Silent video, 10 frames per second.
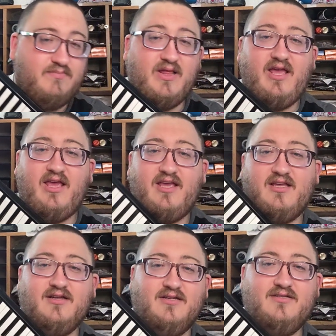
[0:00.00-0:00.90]

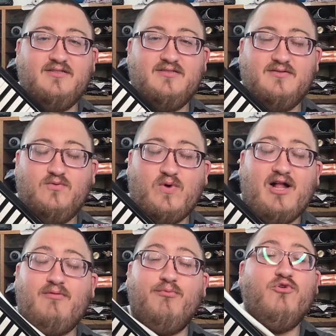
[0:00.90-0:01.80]
playing
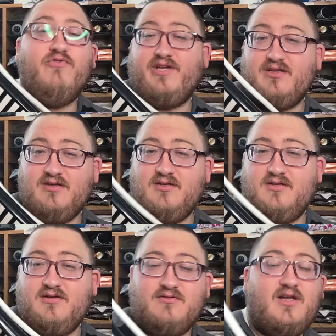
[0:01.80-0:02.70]
while moving,
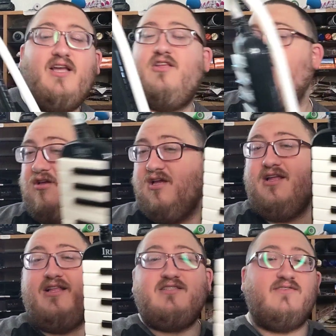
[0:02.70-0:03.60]
right?
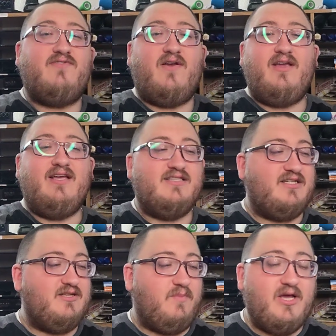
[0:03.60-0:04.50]
This is very
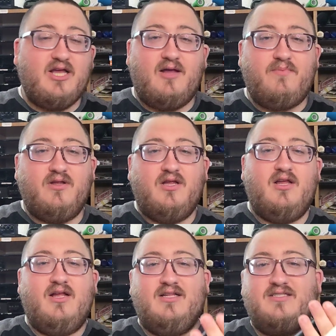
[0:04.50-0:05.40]
easy to pick up.
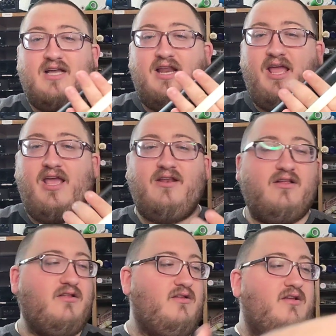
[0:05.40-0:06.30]
It's got a
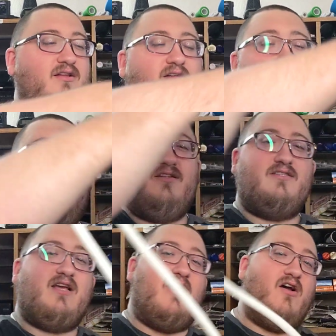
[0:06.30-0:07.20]
handle.
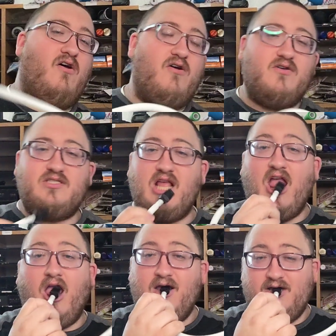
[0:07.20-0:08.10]
It's got a hose.
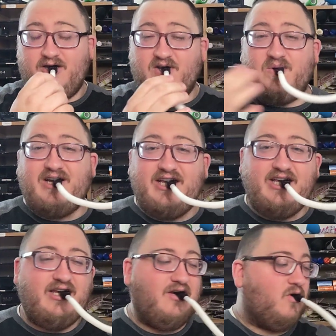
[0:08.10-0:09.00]
So it's very
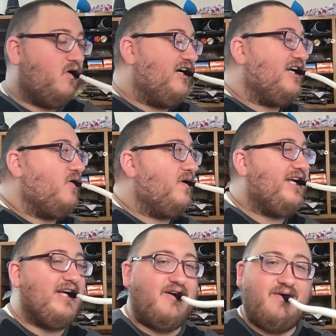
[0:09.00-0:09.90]
easy to walk
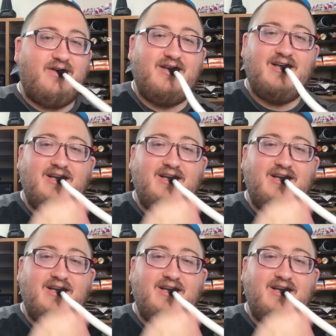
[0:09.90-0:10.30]
around